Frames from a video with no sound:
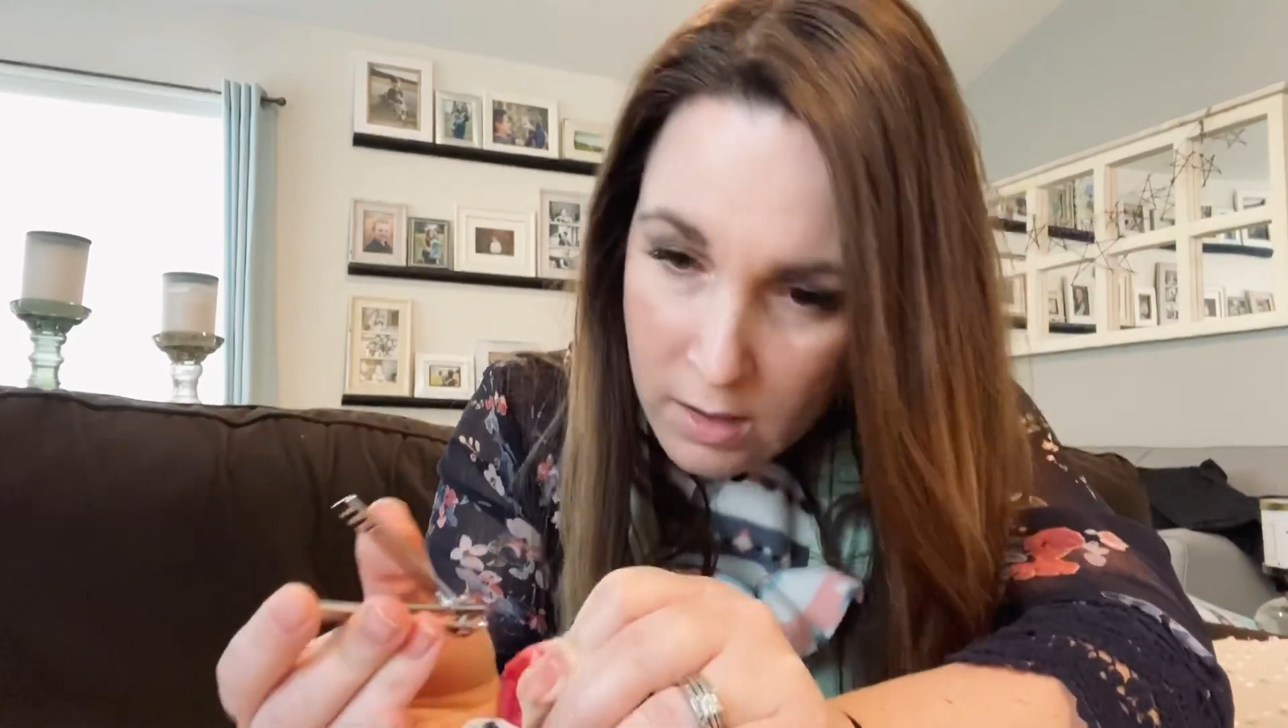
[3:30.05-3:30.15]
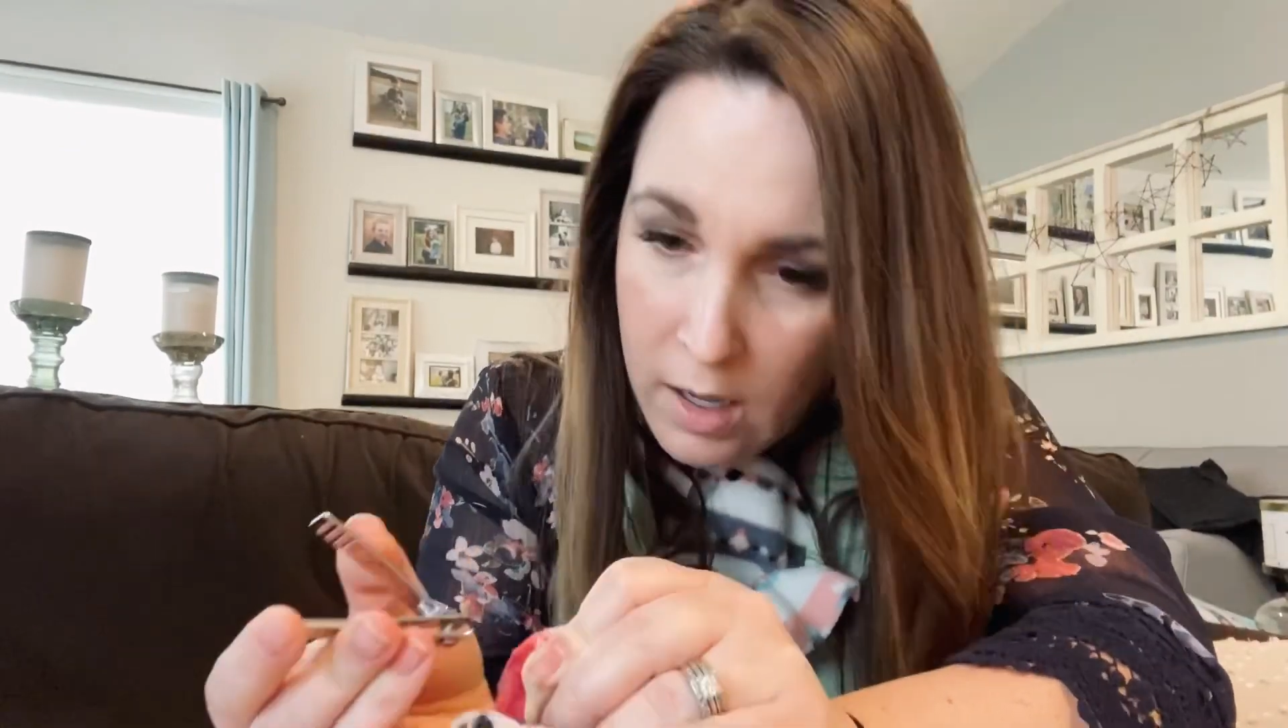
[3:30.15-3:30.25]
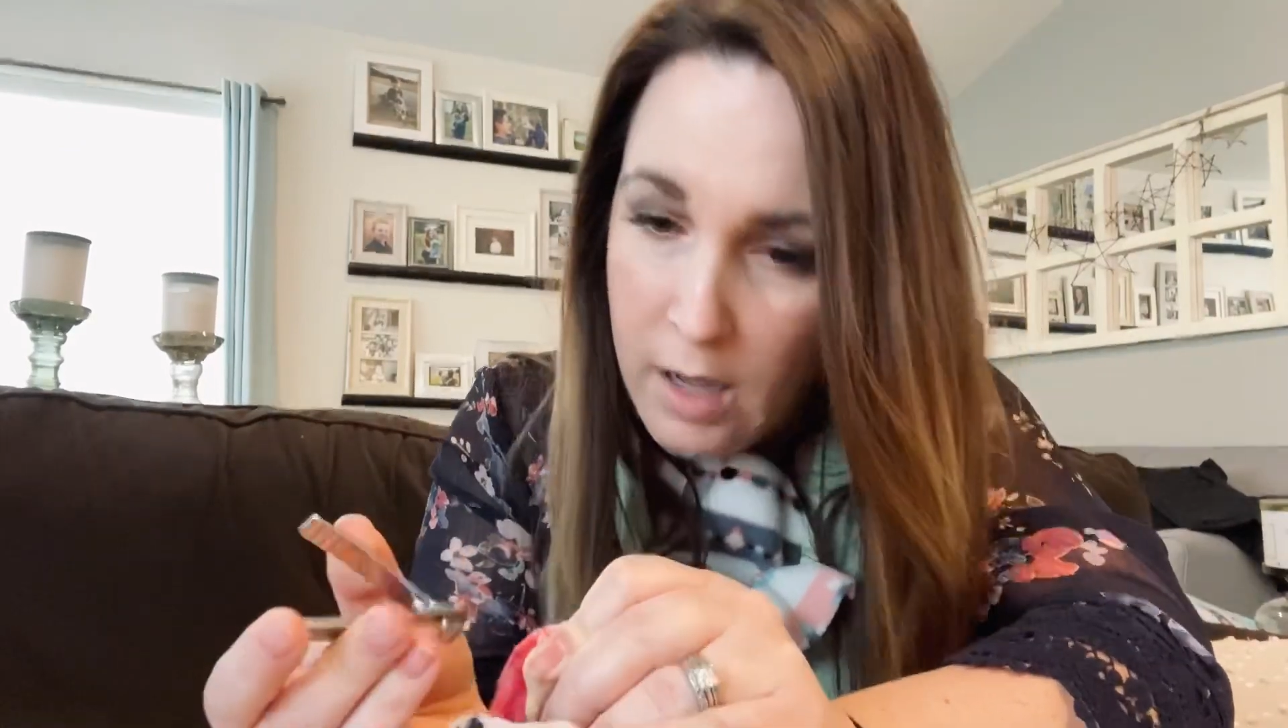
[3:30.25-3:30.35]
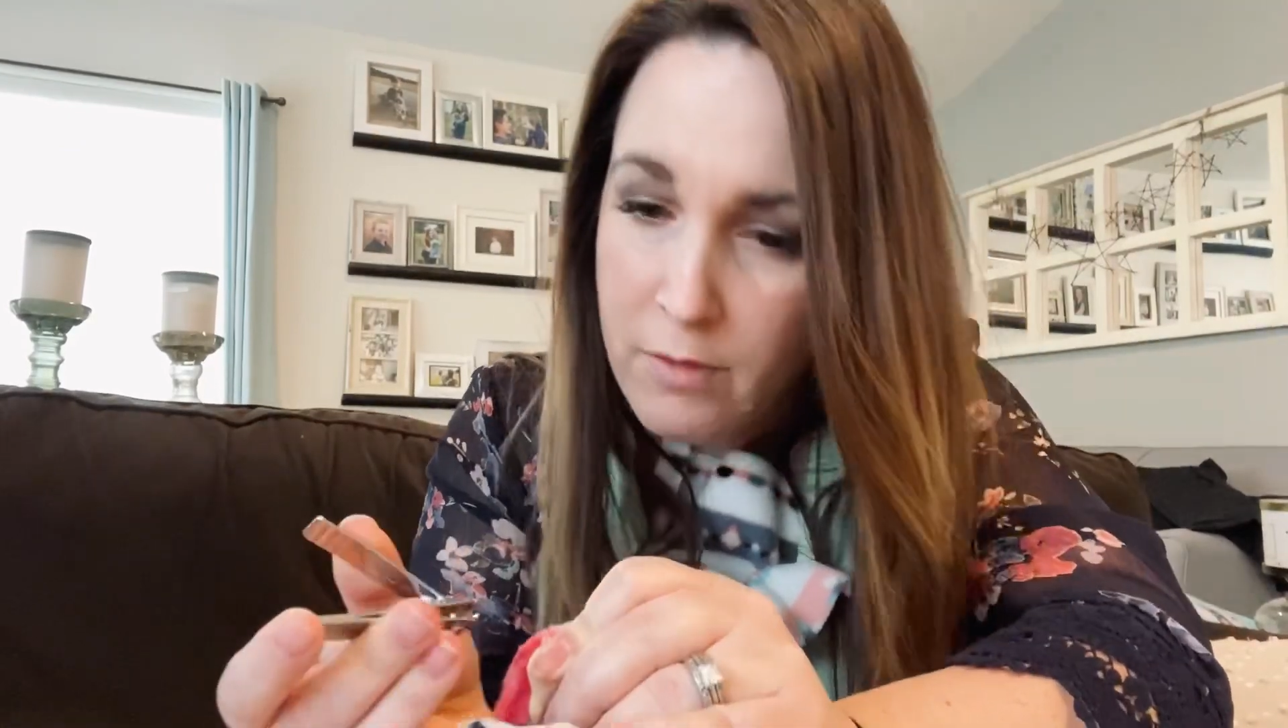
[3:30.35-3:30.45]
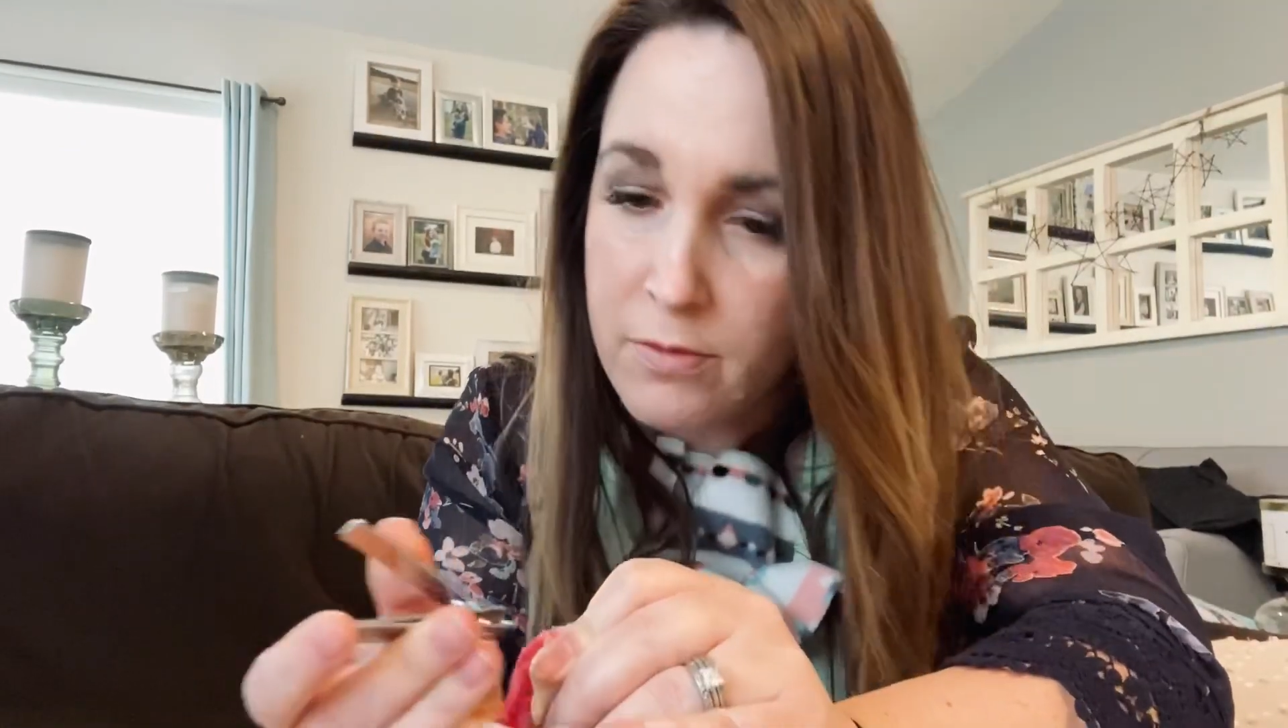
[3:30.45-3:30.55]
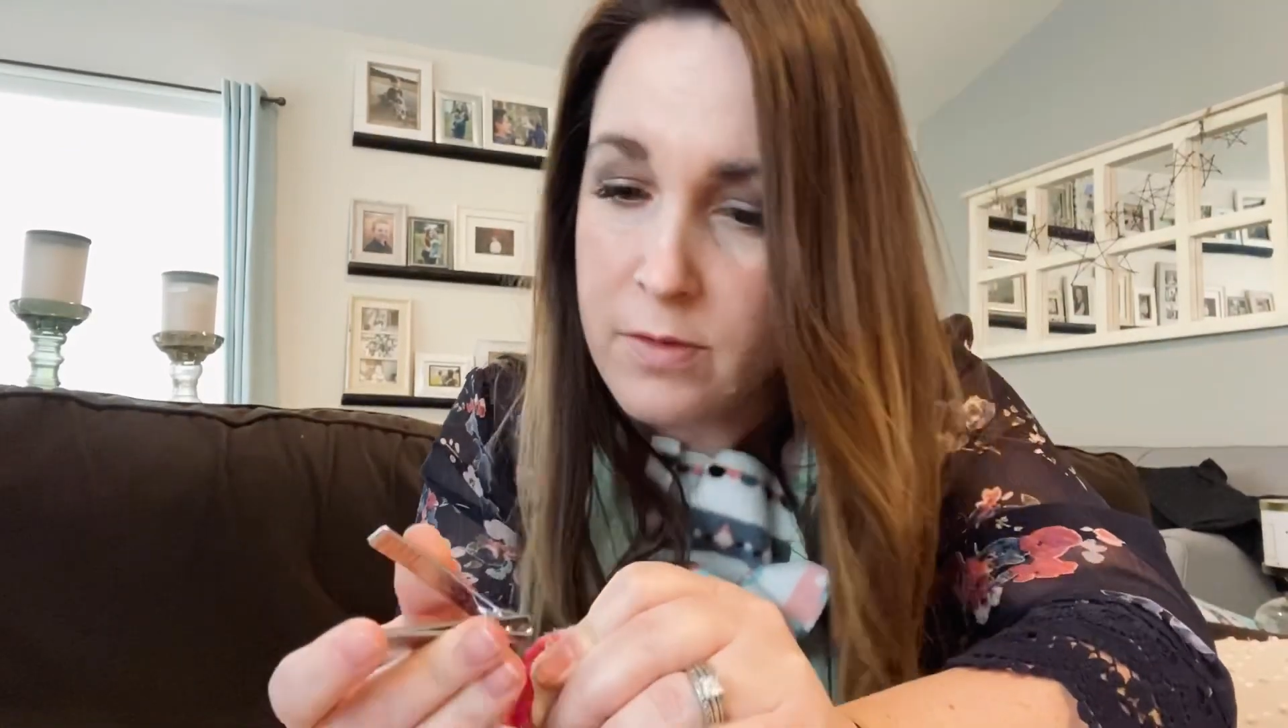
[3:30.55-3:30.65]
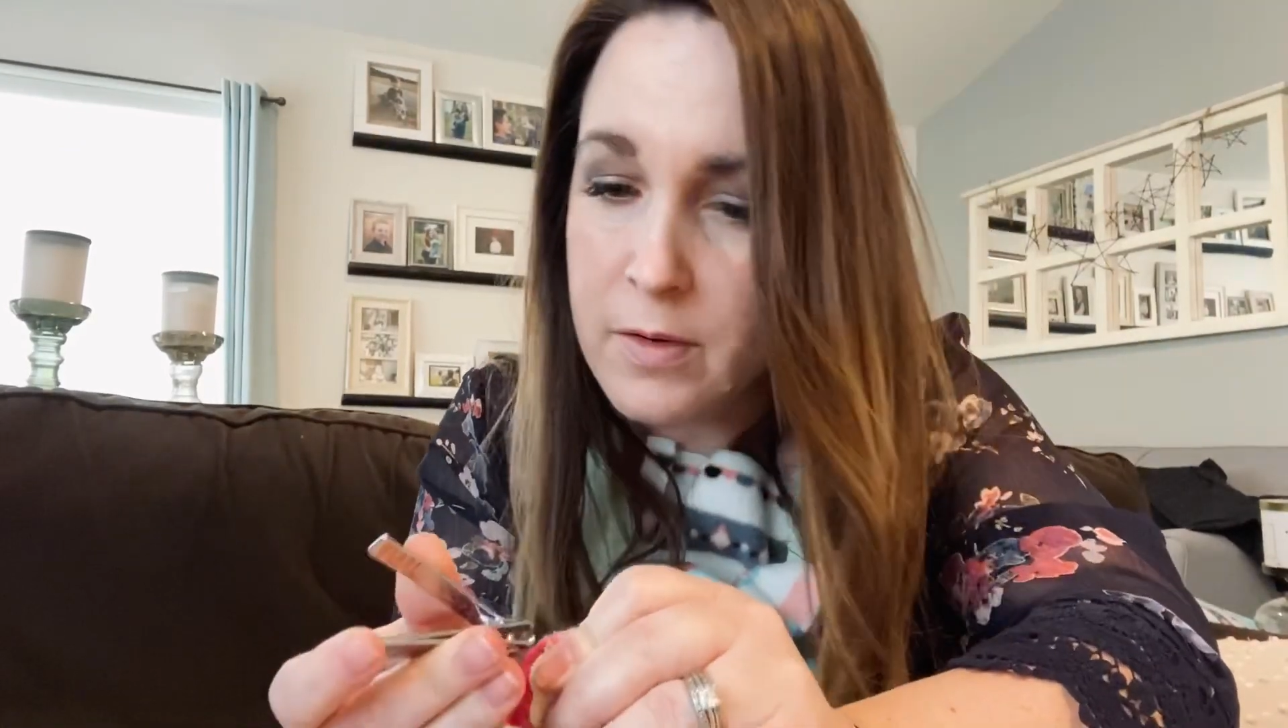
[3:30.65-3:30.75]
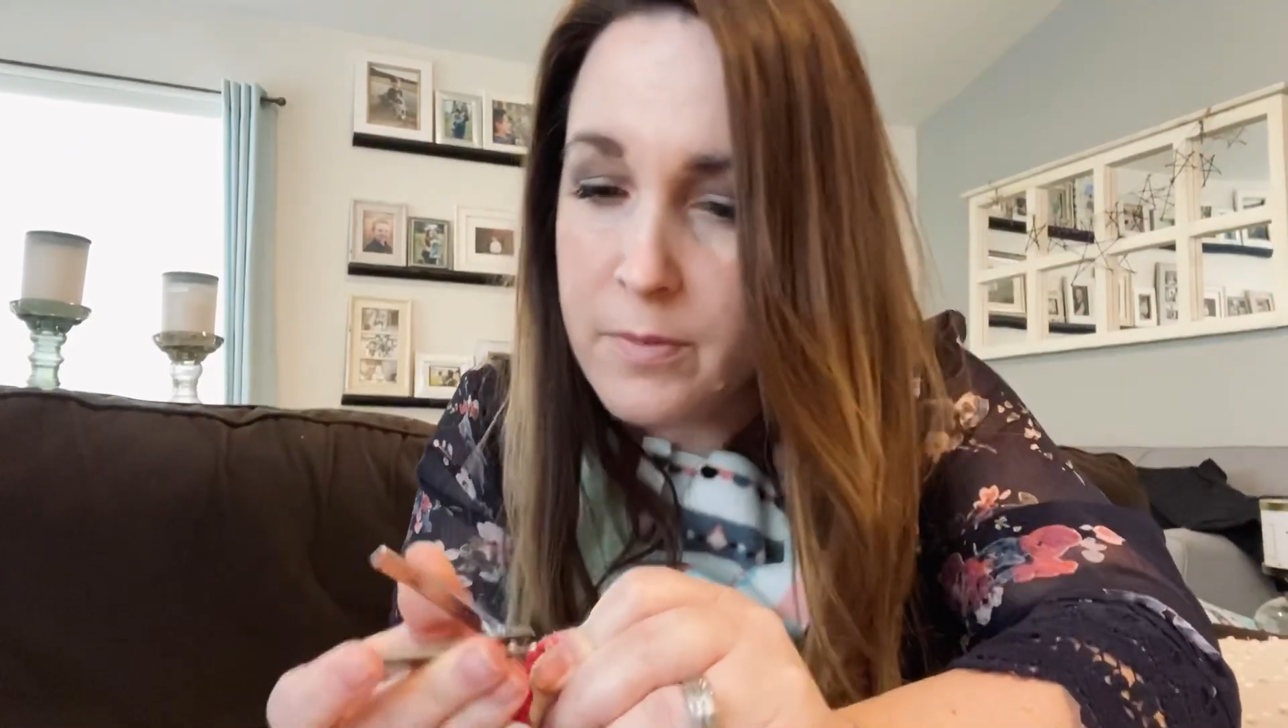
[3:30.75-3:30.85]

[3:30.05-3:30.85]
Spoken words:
off.